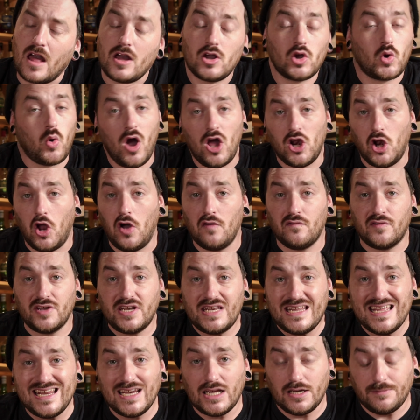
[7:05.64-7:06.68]
Quite a lot of
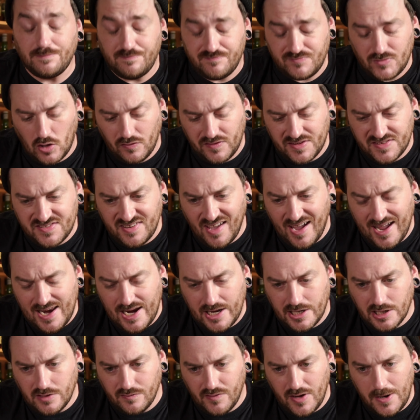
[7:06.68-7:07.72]
vanilla on the tail
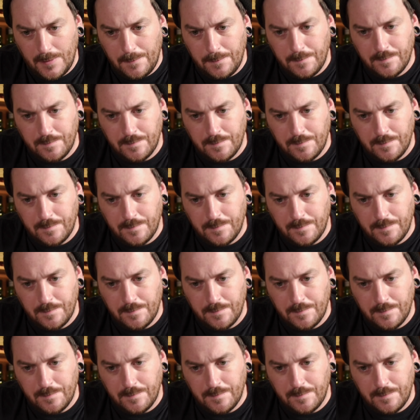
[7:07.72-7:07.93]
end of it.